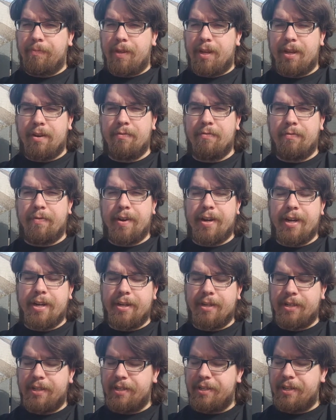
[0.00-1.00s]

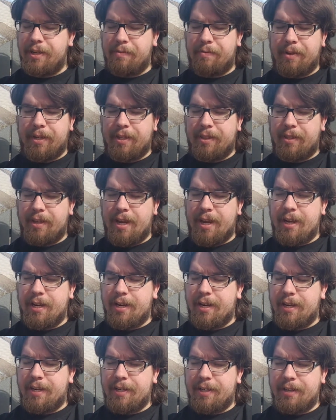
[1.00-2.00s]
invade and stuff like that.
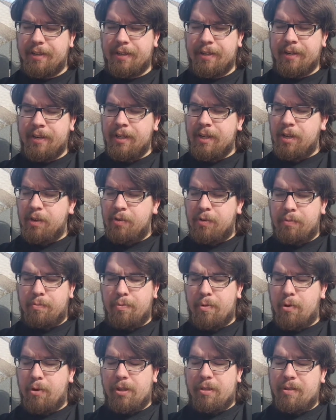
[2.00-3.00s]
And with
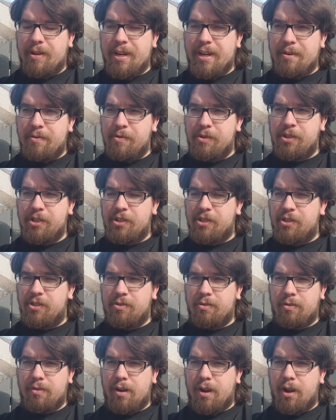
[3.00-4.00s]
Brody Lee, it was just
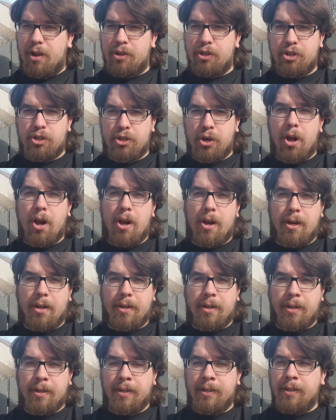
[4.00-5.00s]
a shock.
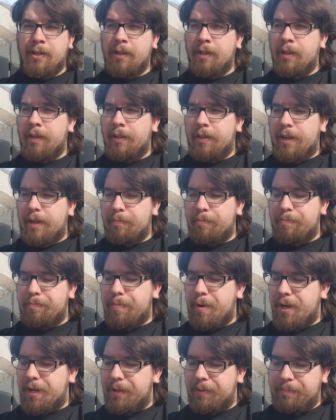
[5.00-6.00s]

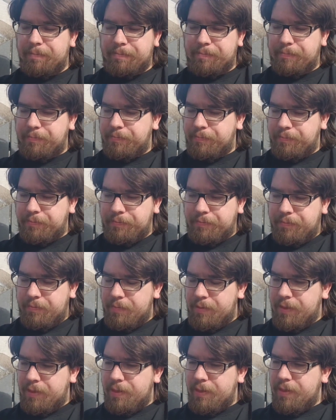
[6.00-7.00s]
But
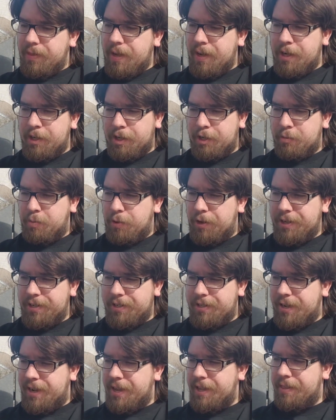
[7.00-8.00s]
I just want to say